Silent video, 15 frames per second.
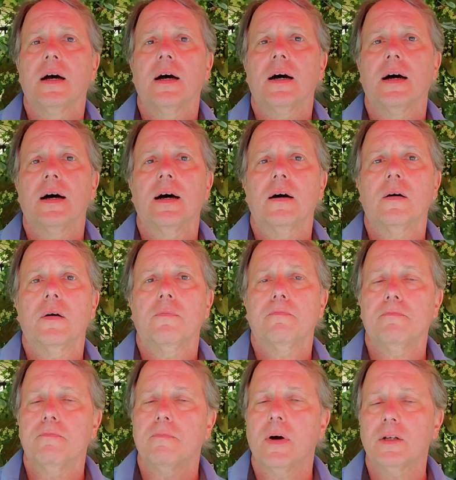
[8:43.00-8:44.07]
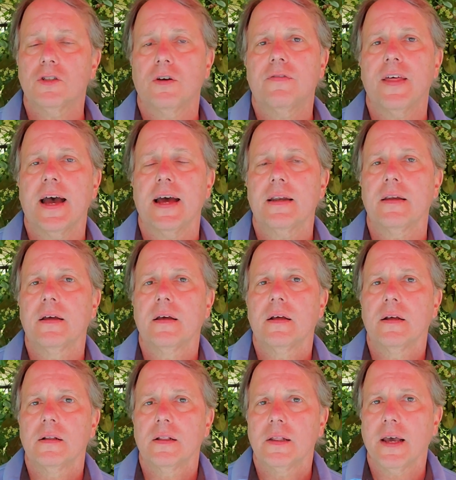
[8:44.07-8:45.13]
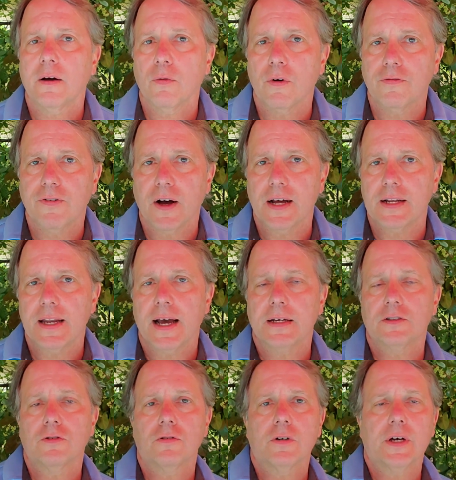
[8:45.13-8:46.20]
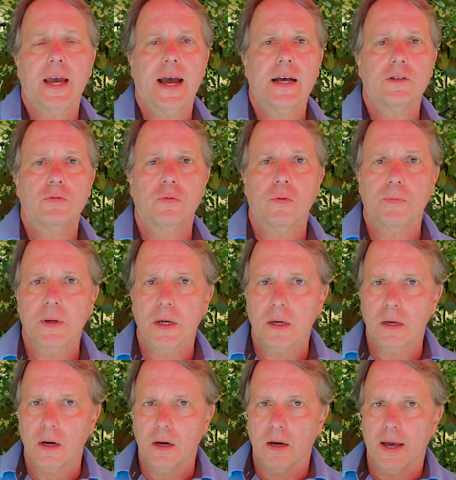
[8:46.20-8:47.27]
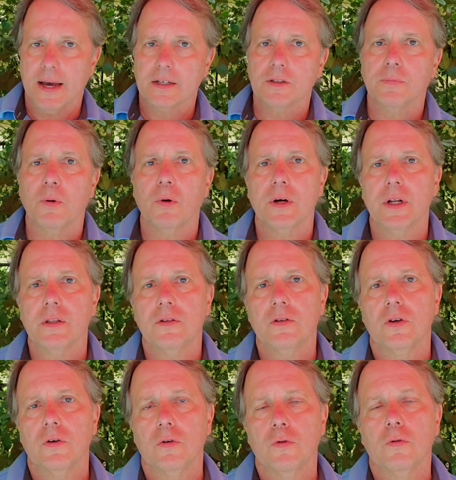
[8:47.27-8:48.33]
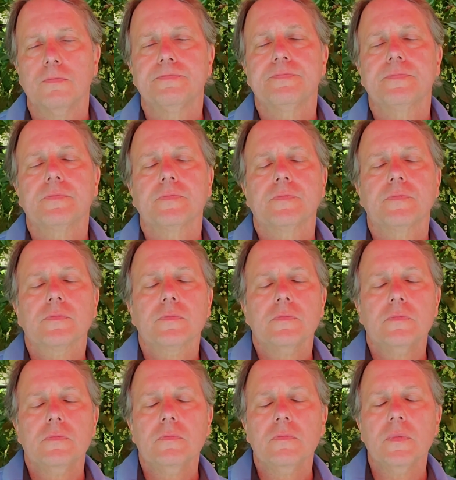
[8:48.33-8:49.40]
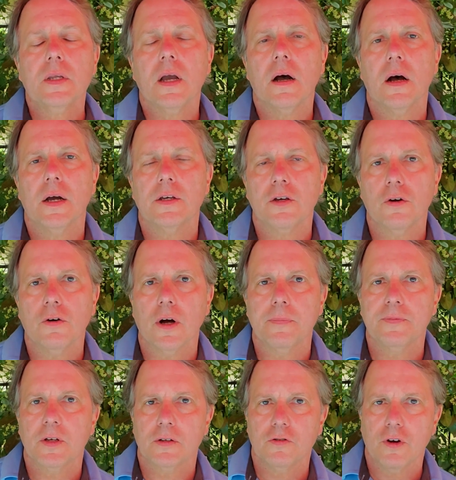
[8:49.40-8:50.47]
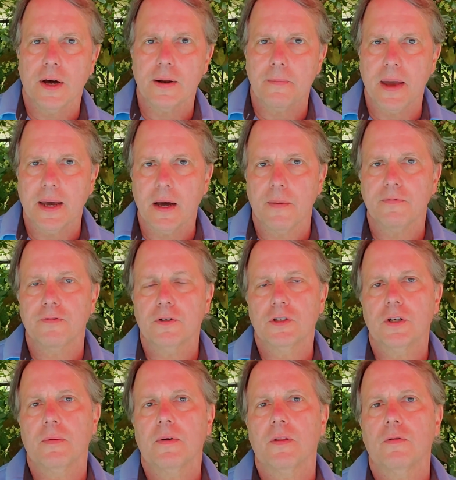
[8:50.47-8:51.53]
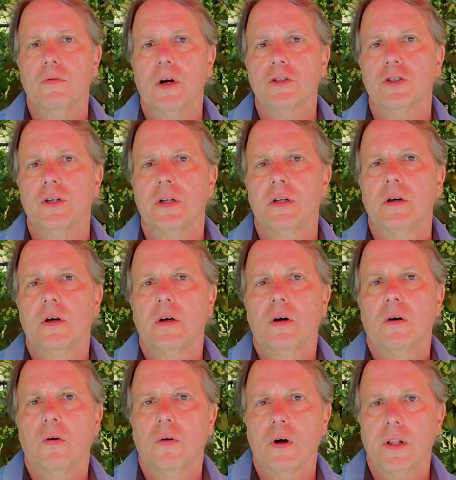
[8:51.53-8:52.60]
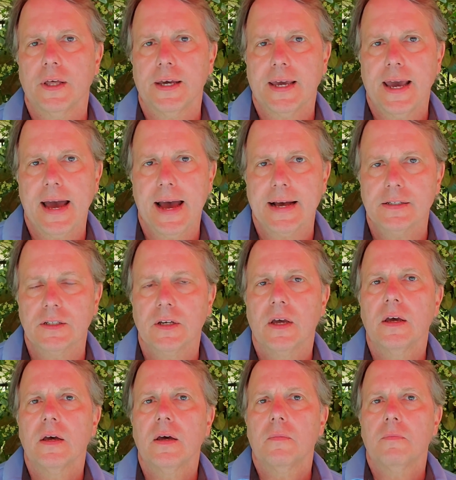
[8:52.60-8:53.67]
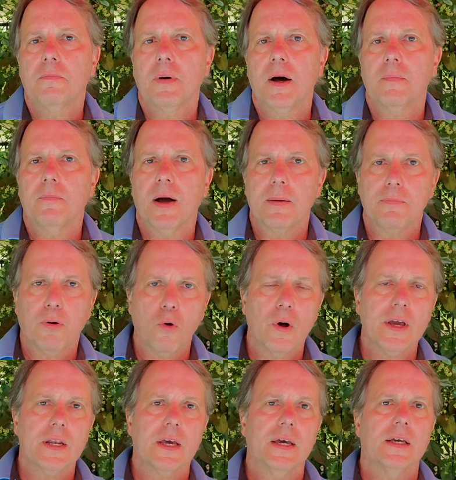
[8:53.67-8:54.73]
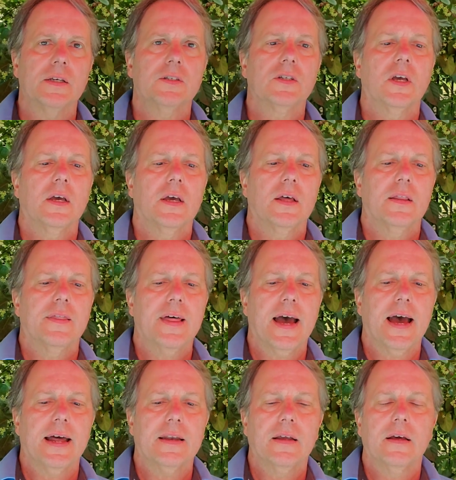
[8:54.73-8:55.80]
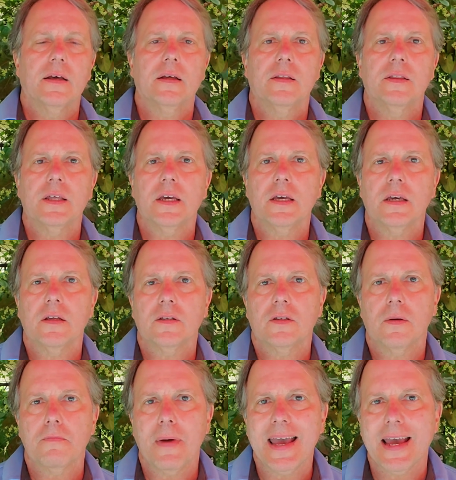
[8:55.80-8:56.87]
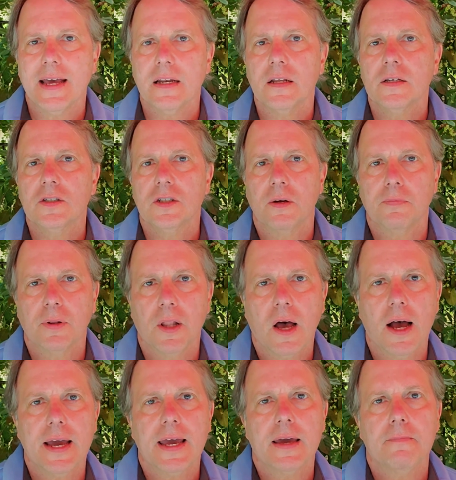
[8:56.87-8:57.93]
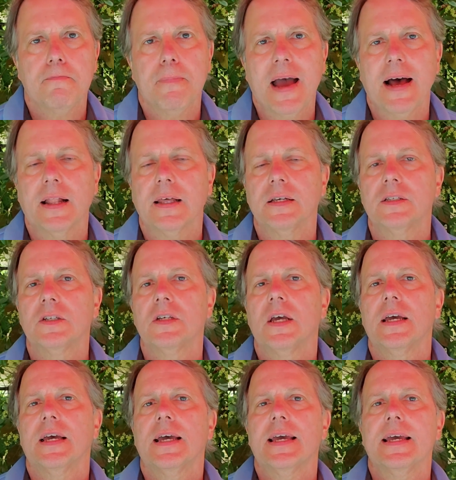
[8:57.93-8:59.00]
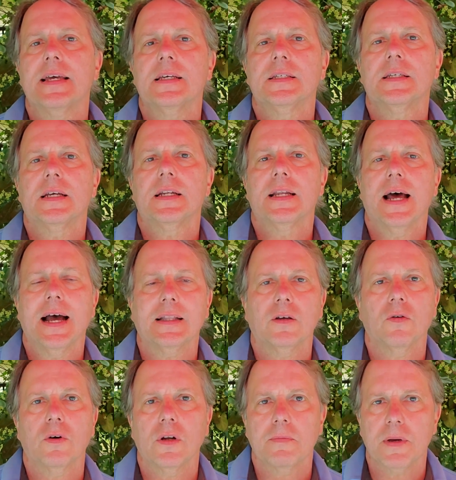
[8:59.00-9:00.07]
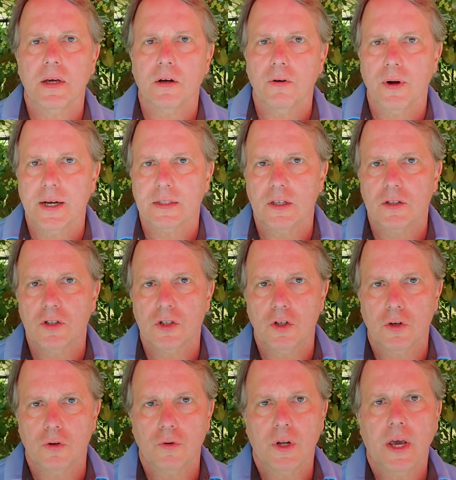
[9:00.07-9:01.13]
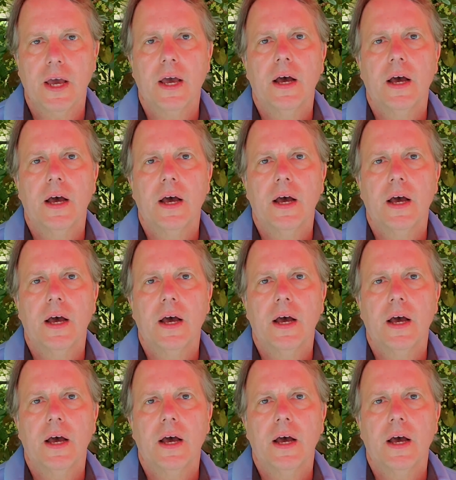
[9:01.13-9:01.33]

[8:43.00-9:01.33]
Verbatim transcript: Uh, much of that liquefied natural gas will be uh, exported to Uh, Europe to try to make up for some of the Russian oil and gas. But my point is that the demand supply imbalance is not going to be corrected soon.